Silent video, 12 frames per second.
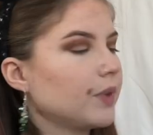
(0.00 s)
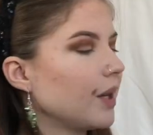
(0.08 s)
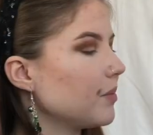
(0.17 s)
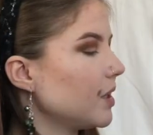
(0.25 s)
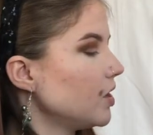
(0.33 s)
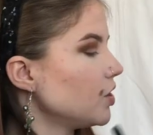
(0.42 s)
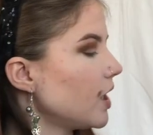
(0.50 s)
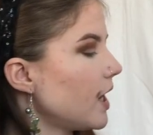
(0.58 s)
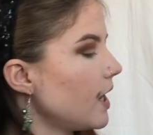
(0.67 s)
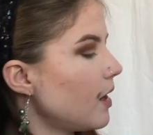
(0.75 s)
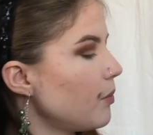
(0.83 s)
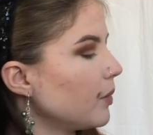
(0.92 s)
I'm gonna
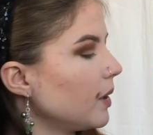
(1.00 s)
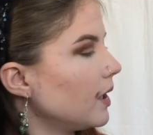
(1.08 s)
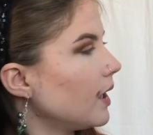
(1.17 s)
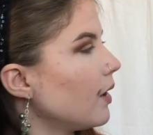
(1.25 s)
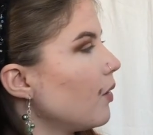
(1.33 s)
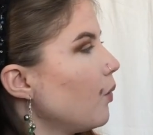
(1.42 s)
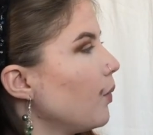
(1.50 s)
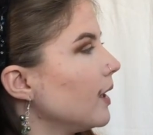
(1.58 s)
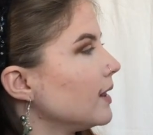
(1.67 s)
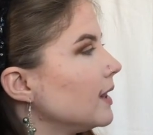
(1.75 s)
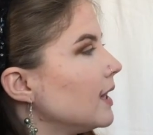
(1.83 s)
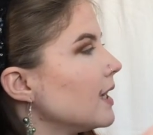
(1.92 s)
try and blend it out
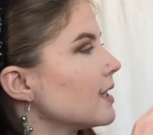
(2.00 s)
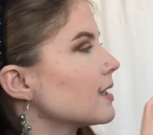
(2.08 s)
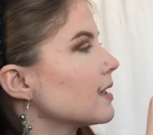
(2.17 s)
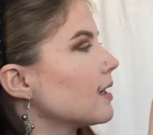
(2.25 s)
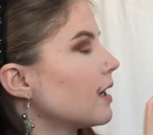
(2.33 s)
with this